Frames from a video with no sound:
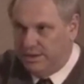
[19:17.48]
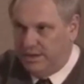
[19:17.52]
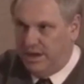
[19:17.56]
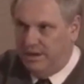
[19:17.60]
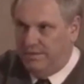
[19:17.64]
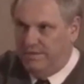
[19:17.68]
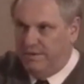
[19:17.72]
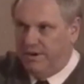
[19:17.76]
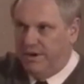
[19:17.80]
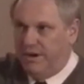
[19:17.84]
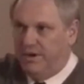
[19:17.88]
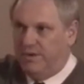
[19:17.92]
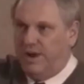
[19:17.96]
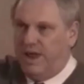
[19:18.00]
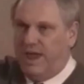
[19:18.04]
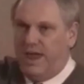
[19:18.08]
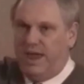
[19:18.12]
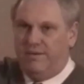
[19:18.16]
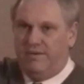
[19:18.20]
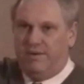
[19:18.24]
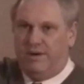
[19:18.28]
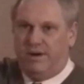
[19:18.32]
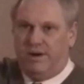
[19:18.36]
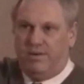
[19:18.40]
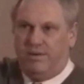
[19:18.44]
If you don't
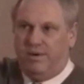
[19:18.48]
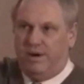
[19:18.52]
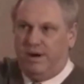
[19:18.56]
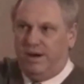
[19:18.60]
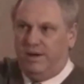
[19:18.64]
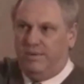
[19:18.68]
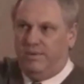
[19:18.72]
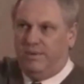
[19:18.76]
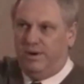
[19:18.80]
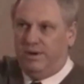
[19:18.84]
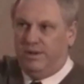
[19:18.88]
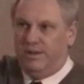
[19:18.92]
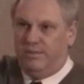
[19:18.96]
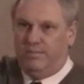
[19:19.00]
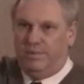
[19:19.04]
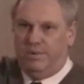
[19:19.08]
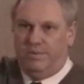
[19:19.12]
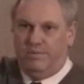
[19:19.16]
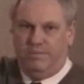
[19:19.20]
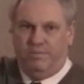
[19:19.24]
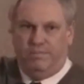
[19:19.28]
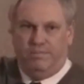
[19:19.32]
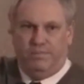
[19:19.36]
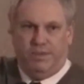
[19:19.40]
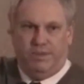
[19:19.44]
have it already, one of
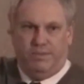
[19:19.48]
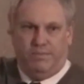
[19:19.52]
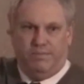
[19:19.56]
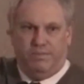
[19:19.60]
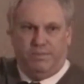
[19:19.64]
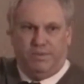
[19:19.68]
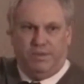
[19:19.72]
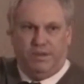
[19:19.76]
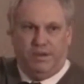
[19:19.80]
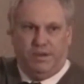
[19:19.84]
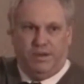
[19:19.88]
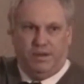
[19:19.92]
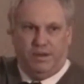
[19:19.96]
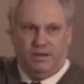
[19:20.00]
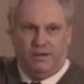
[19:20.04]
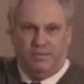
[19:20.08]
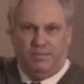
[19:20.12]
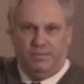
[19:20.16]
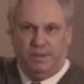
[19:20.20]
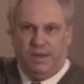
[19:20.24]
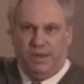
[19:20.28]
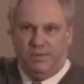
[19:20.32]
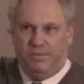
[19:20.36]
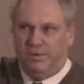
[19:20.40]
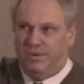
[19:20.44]
the
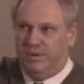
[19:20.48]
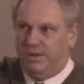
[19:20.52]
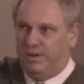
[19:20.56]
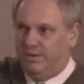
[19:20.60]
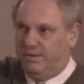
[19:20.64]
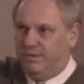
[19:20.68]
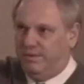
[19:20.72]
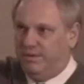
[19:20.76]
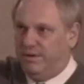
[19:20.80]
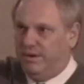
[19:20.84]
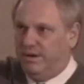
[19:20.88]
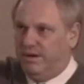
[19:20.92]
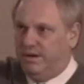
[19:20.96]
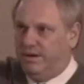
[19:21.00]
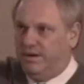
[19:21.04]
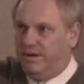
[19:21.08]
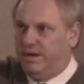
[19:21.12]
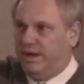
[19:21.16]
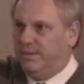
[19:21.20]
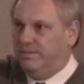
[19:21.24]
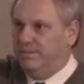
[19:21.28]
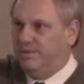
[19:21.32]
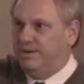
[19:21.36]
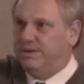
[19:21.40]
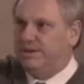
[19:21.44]
people that
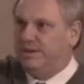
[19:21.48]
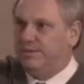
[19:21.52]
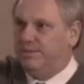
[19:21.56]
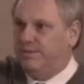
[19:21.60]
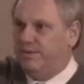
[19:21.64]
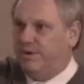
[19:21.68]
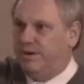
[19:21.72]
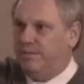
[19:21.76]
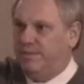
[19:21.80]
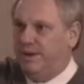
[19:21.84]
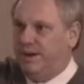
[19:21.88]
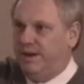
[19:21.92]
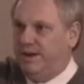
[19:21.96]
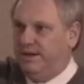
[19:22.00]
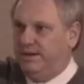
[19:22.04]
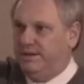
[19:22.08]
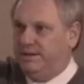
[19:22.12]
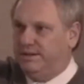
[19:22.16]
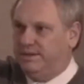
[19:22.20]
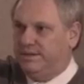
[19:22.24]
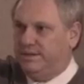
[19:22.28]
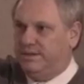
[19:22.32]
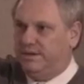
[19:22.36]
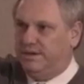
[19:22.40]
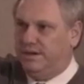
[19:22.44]
come to some of our
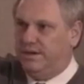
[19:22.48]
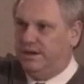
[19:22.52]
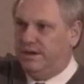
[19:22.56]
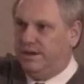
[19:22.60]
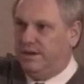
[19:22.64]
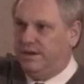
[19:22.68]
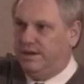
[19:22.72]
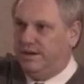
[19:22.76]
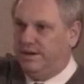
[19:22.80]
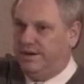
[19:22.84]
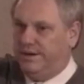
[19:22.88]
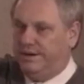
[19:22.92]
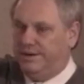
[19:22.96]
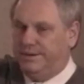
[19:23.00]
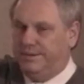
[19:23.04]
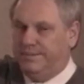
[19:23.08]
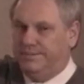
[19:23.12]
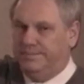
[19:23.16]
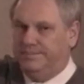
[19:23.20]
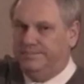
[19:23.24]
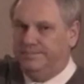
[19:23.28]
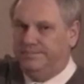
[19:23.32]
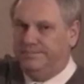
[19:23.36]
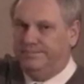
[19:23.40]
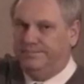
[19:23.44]
meetings,
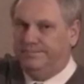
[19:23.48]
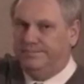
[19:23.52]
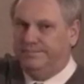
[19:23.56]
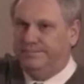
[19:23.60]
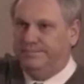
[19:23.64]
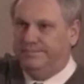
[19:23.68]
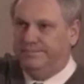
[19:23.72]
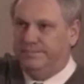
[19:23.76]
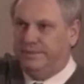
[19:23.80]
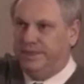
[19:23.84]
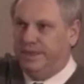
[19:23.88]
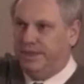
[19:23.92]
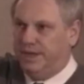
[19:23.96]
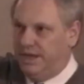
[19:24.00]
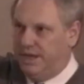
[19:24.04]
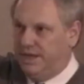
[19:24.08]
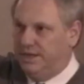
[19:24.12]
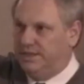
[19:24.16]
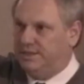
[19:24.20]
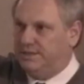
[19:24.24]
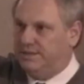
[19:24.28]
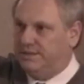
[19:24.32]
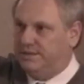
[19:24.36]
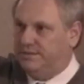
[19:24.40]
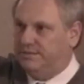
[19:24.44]

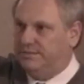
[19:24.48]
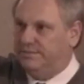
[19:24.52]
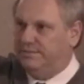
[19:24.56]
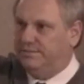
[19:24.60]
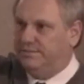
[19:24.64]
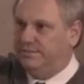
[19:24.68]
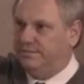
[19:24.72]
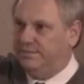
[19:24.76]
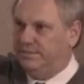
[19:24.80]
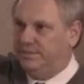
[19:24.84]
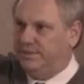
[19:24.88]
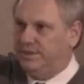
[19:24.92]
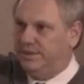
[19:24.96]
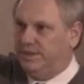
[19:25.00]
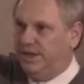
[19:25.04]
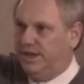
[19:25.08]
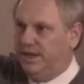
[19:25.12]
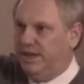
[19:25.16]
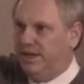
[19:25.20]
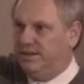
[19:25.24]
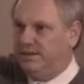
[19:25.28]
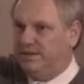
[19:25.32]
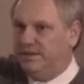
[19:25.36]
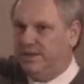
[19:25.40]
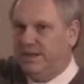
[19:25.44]
Denise, she
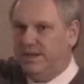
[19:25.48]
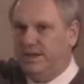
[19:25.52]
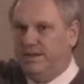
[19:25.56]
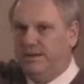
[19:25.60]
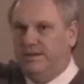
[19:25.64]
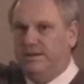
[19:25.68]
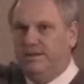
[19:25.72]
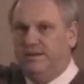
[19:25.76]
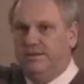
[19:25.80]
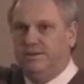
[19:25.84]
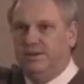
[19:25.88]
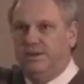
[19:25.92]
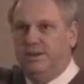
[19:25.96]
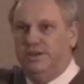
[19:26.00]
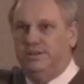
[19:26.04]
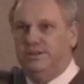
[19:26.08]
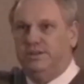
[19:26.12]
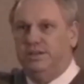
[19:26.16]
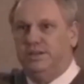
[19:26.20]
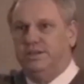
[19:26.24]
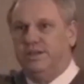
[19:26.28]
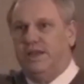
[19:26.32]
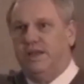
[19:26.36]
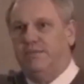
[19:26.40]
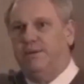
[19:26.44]
has like, she
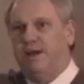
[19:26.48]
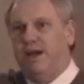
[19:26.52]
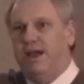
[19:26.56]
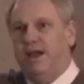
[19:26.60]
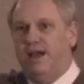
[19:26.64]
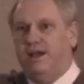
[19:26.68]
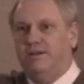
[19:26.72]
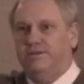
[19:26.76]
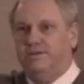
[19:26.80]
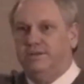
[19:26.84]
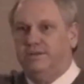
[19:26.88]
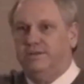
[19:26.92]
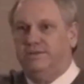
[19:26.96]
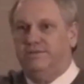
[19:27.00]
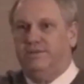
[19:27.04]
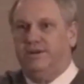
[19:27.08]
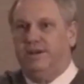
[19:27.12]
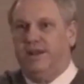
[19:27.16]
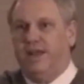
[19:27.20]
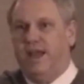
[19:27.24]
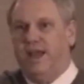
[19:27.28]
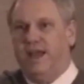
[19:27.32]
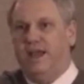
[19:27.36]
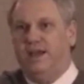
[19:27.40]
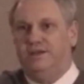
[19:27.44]
says, I buy houses for
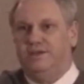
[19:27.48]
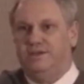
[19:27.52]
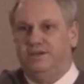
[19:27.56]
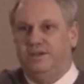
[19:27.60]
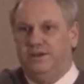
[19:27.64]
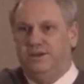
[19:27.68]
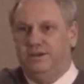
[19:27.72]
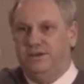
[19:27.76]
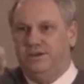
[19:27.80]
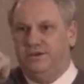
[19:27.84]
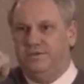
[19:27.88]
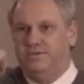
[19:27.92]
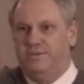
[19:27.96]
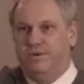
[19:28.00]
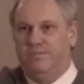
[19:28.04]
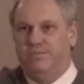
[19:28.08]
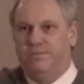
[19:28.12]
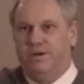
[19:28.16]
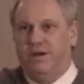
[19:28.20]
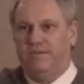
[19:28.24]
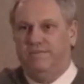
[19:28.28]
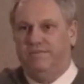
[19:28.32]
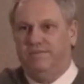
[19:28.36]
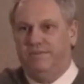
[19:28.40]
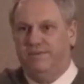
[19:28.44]
cash, and you just rip
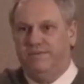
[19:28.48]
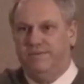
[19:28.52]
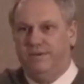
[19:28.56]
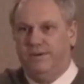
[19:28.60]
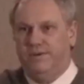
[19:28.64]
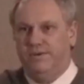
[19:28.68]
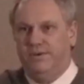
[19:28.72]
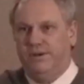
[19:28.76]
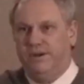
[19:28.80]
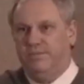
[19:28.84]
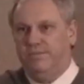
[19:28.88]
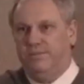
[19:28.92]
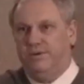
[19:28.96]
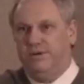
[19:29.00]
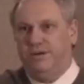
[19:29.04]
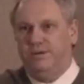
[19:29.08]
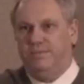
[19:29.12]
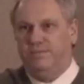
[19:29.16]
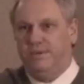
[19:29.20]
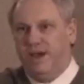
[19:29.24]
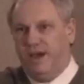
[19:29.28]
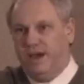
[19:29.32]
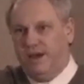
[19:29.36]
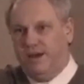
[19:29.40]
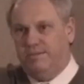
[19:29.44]
off the phone number at the
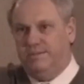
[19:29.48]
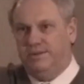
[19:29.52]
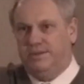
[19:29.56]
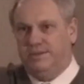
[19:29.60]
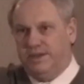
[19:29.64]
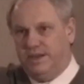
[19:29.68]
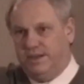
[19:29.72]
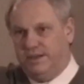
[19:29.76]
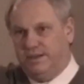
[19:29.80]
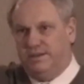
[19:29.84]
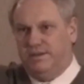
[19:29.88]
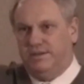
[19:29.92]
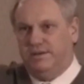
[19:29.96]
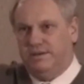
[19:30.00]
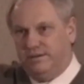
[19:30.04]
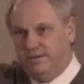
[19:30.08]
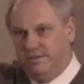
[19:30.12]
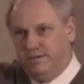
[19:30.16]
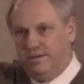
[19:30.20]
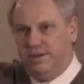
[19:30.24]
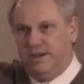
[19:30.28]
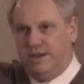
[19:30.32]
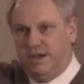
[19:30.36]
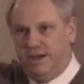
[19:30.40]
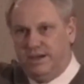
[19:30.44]
bottom, it's got little
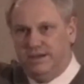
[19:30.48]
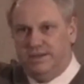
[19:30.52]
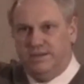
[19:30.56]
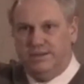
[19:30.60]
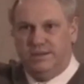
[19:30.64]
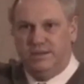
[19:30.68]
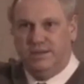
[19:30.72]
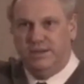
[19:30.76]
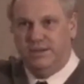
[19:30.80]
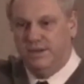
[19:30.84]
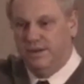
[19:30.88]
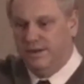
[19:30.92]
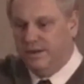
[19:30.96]
cuts.